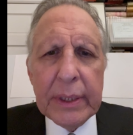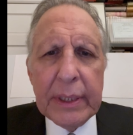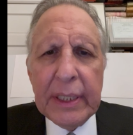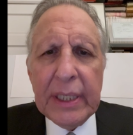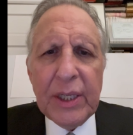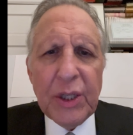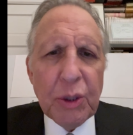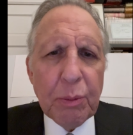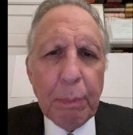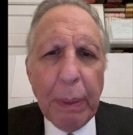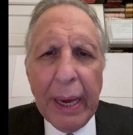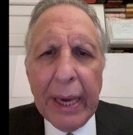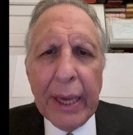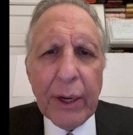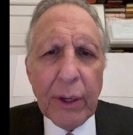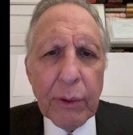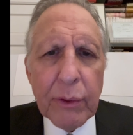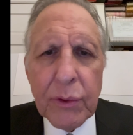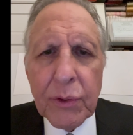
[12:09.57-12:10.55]
these
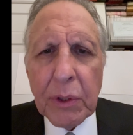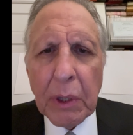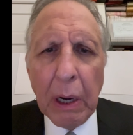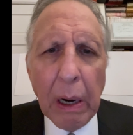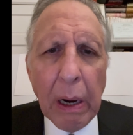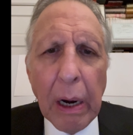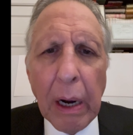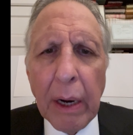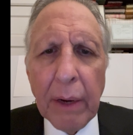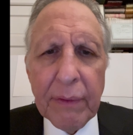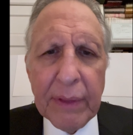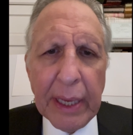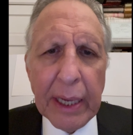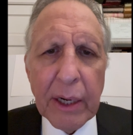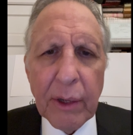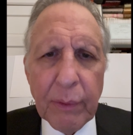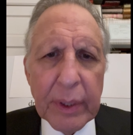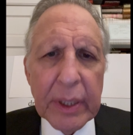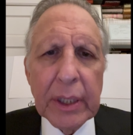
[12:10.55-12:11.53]
patterns are that
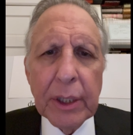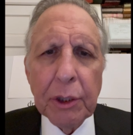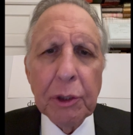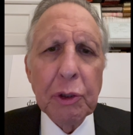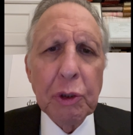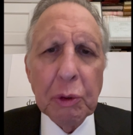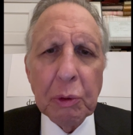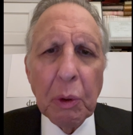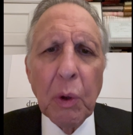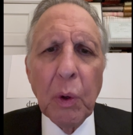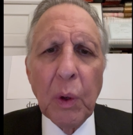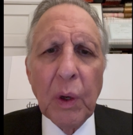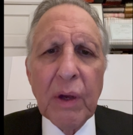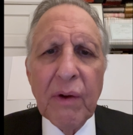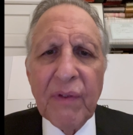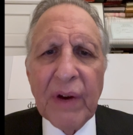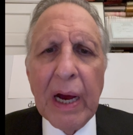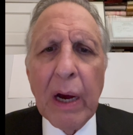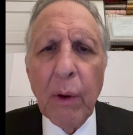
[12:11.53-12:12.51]
are in control
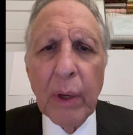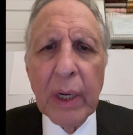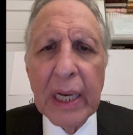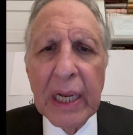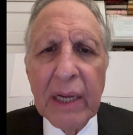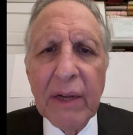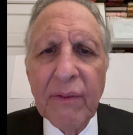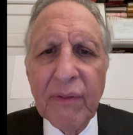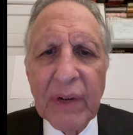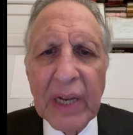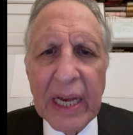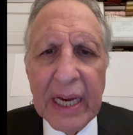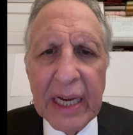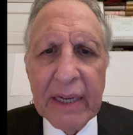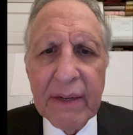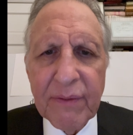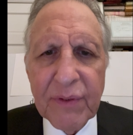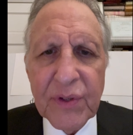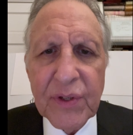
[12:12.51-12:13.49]
of our love
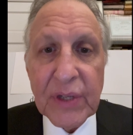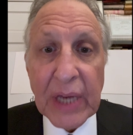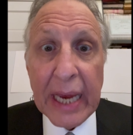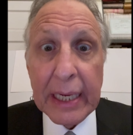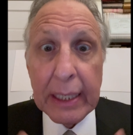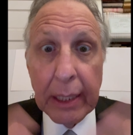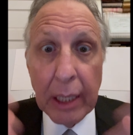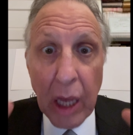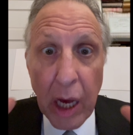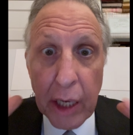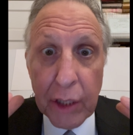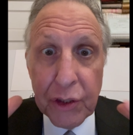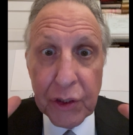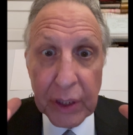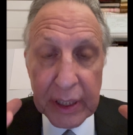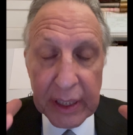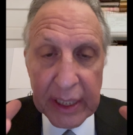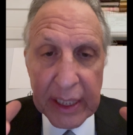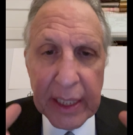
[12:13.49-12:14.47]
lives
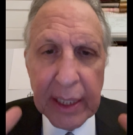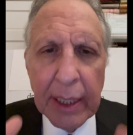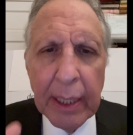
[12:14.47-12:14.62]
psychologically.